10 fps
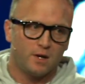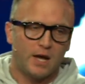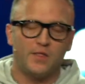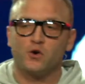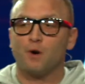
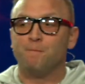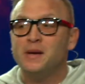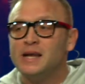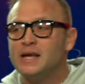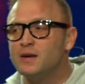And there are
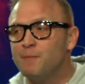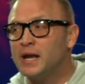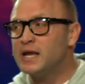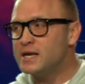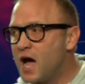many,
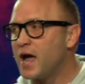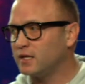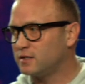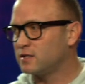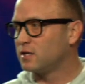many
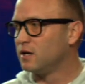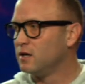nights